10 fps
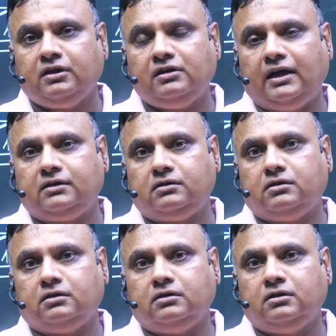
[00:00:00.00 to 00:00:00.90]
that
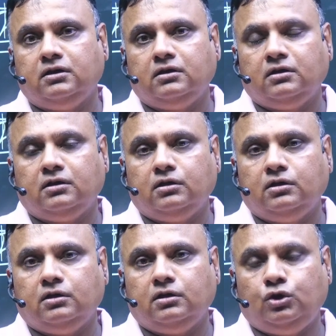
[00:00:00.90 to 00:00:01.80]

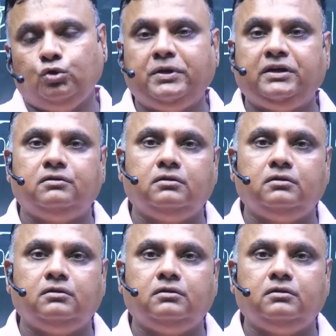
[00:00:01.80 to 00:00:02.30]
human